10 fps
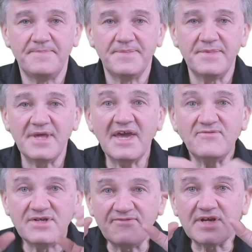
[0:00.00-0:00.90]
they have
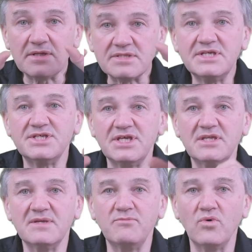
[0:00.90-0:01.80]
difficulty seeing
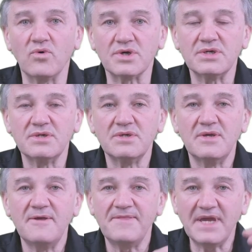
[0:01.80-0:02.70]
the board,
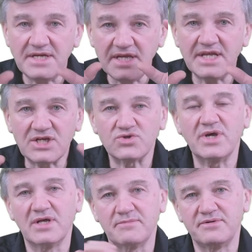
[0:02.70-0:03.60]
they need extra
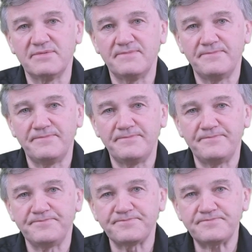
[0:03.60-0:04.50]
help
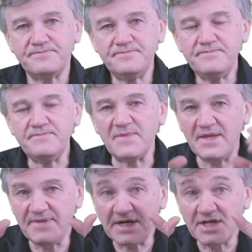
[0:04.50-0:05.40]
and
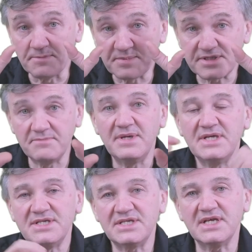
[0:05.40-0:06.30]
that helps them
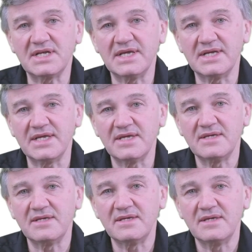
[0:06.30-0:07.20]
see clearly.
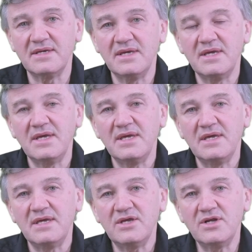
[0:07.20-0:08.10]

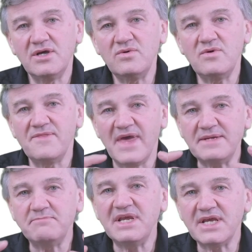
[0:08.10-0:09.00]
You know, that
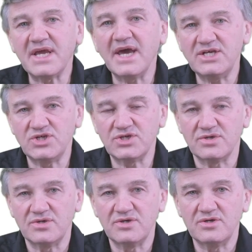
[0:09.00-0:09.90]
medication
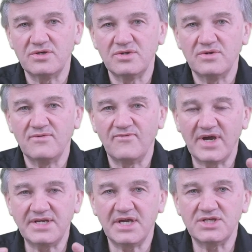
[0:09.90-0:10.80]
for
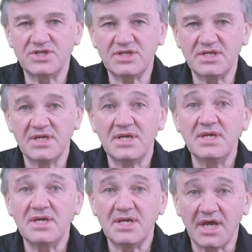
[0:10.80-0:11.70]
ADHD,
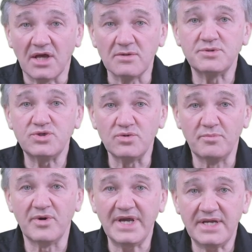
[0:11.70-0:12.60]
it helps your
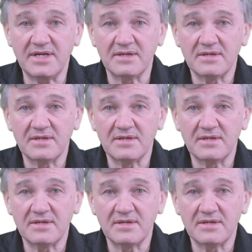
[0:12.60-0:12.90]
brain,